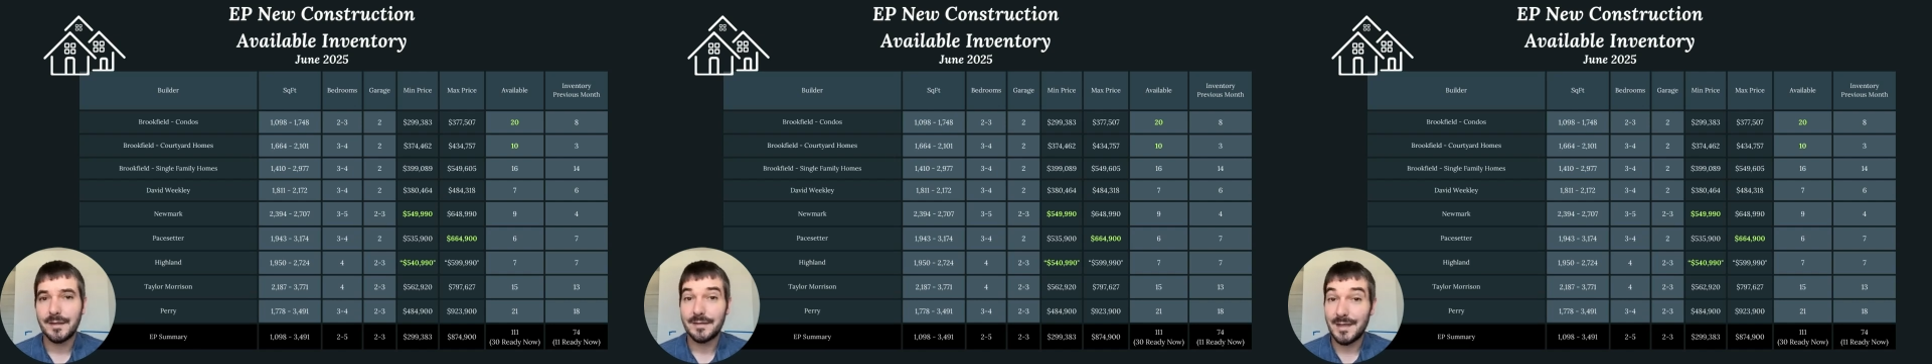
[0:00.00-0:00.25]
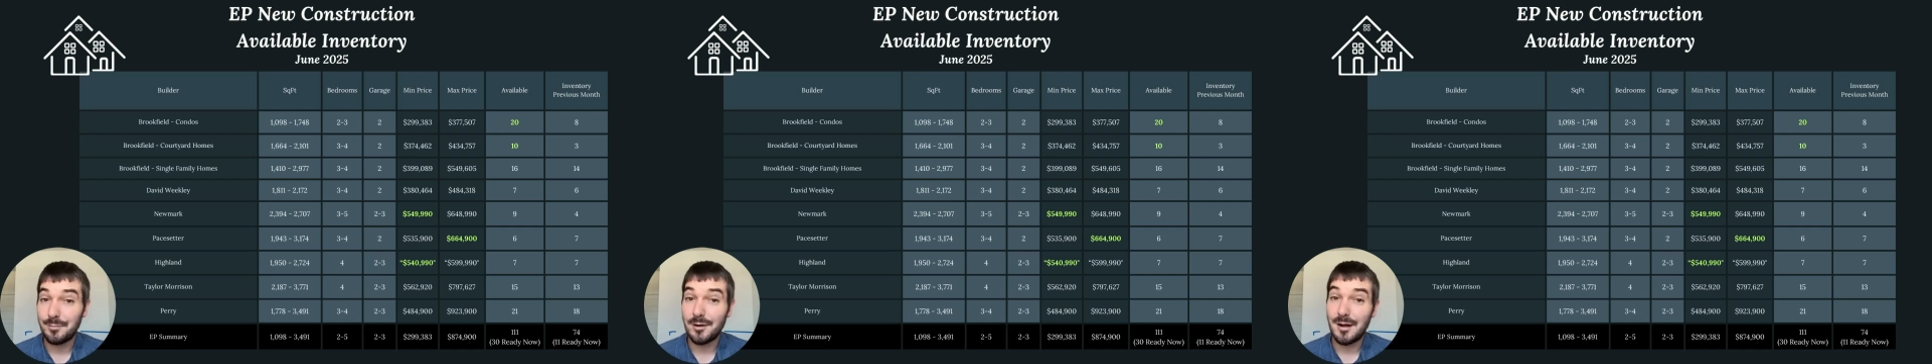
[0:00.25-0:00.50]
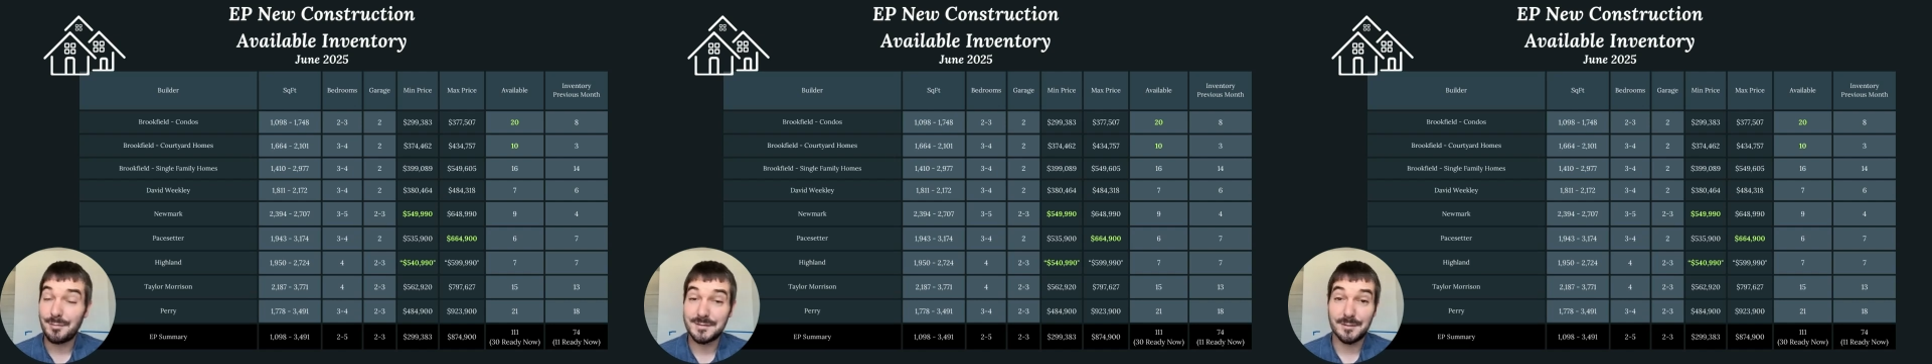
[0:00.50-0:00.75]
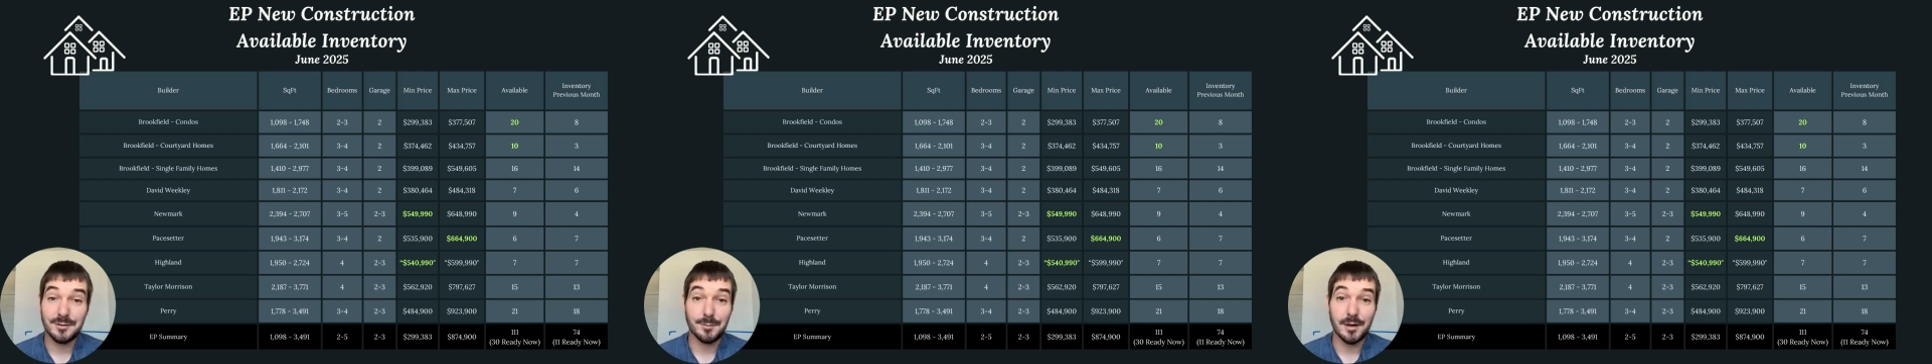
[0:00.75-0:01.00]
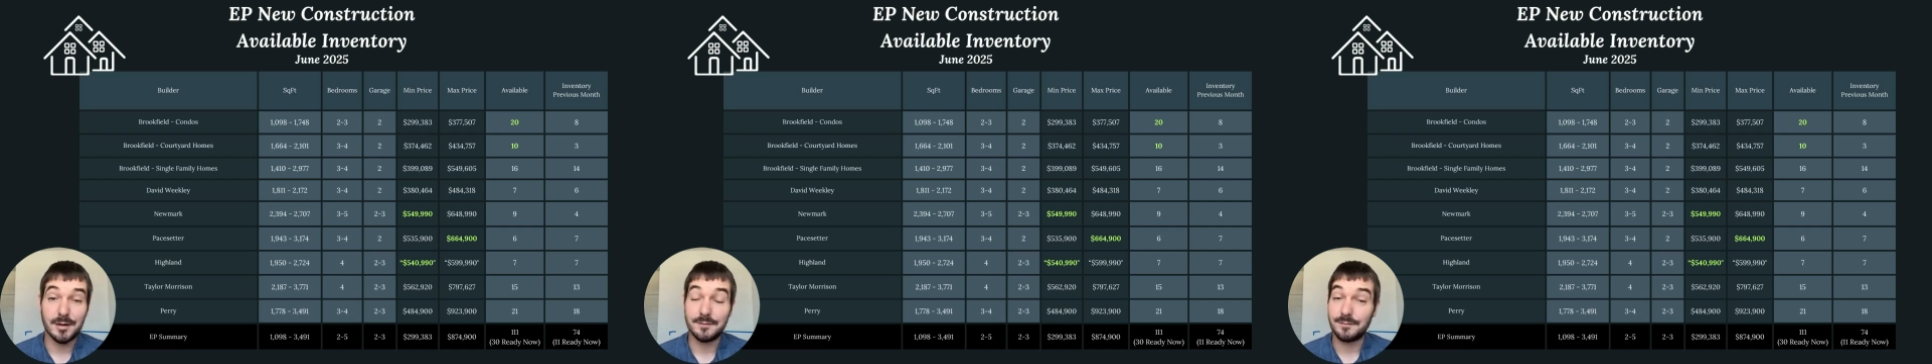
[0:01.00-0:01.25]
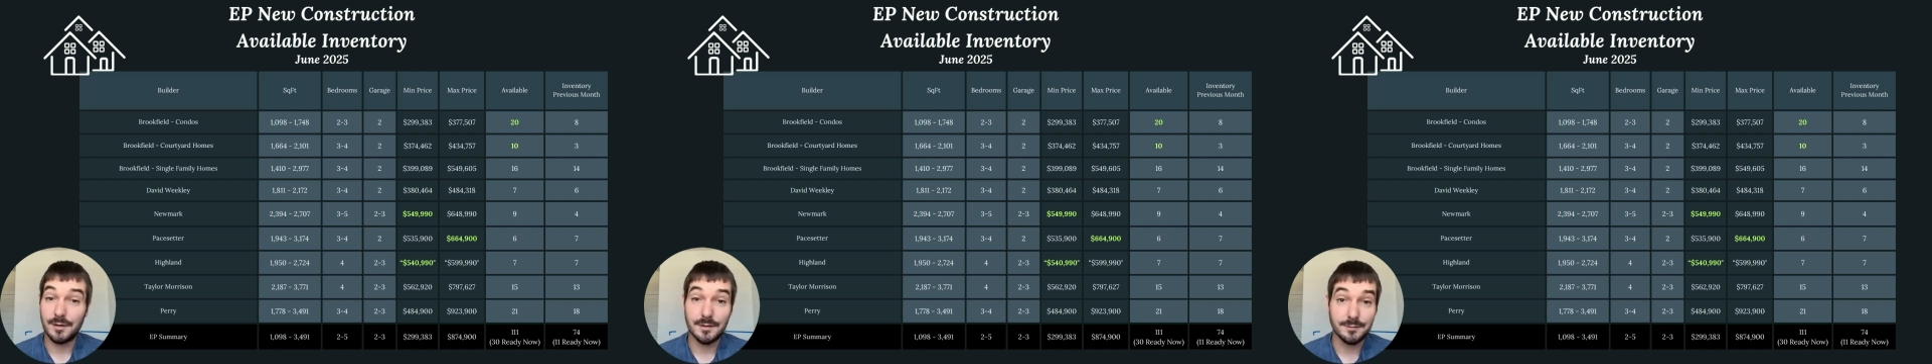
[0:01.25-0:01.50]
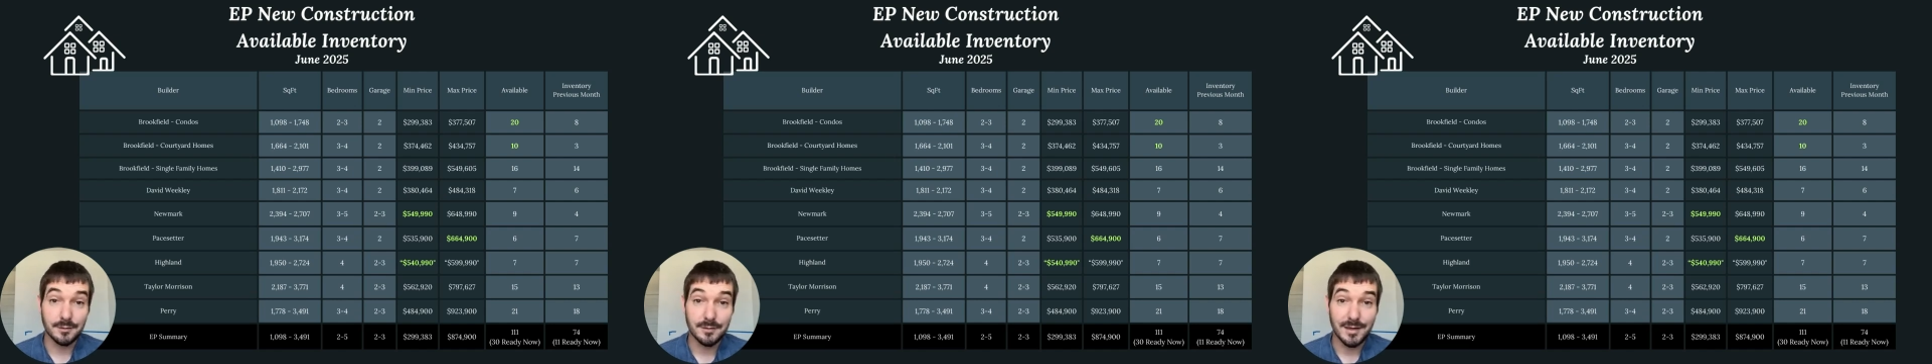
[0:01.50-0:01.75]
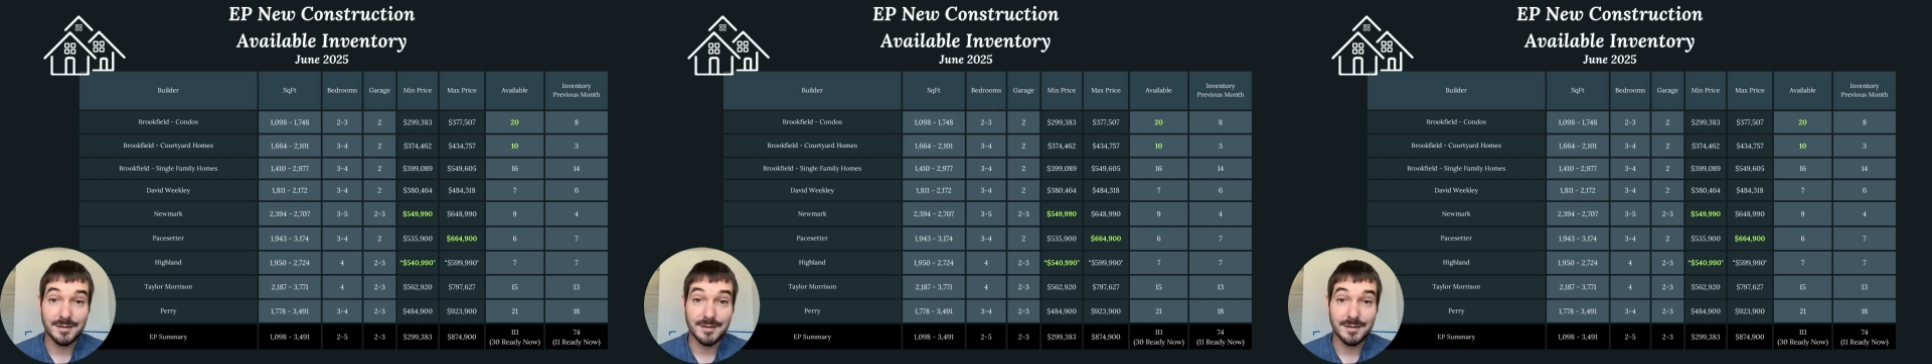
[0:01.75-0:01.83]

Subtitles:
That property's been on the market forever.